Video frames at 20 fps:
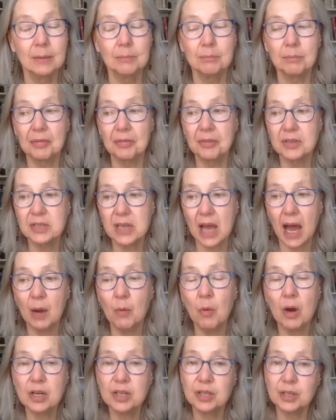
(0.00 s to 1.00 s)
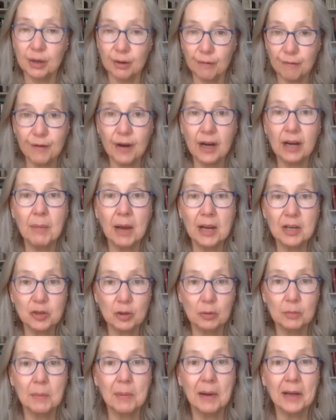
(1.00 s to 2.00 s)
But this eye wash that a friend of mine
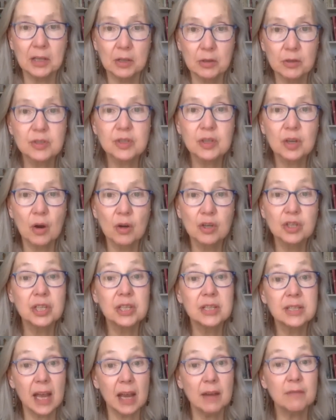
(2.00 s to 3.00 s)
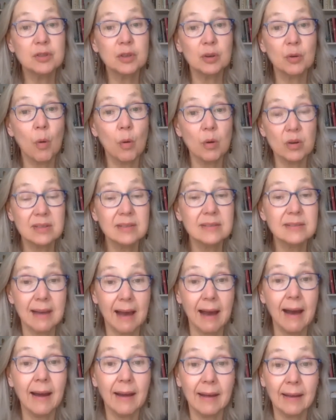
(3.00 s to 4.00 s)
told me about years ago, she saved her horse's
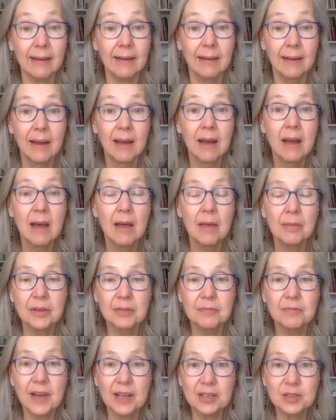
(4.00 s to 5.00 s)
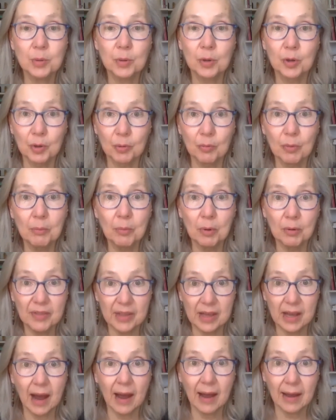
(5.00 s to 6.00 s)
eye. The vets were going to remove
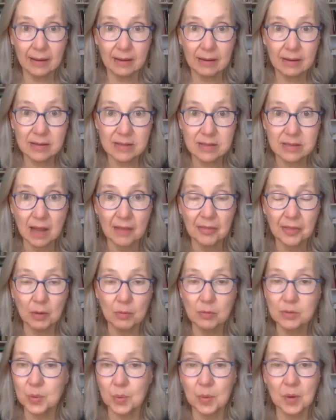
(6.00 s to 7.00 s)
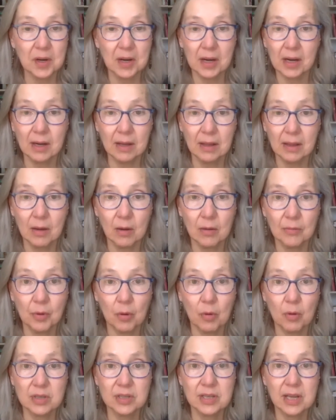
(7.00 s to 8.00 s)
the eye because nothing was working. The
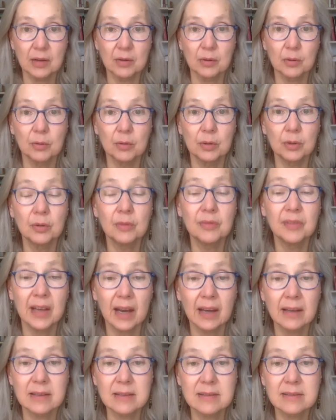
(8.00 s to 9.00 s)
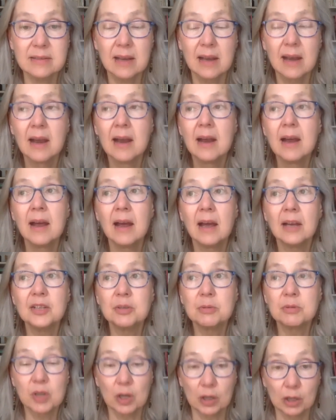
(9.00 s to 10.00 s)
horse had uveitis and
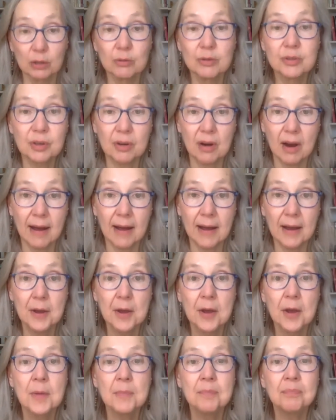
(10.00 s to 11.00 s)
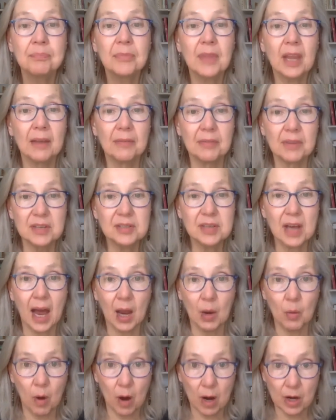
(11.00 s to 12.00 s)
she was going to lose her eye. And this
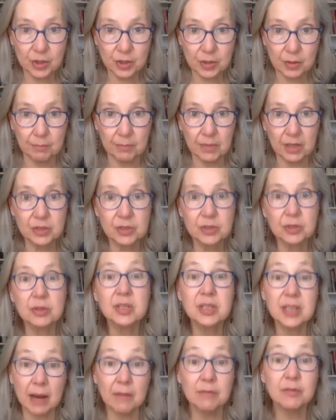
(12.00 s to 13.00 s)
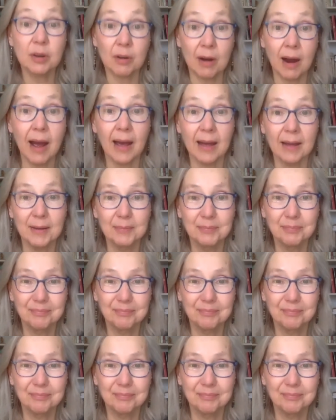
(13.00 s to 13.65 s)
eye wash mixture saved her eye.